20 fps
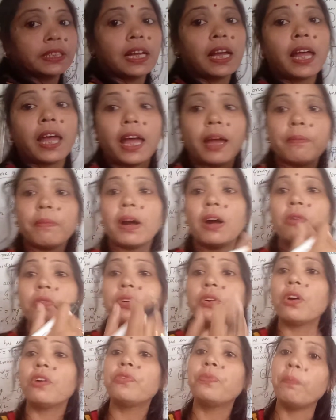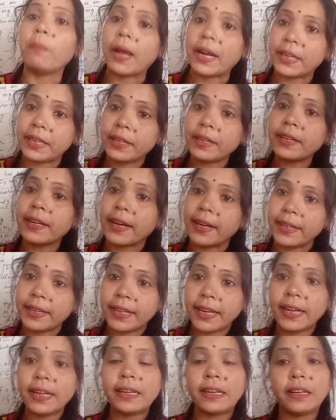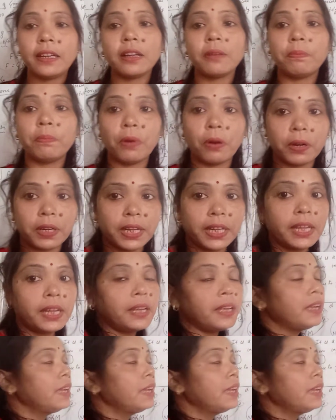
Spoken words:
the amount of matter contained in a body,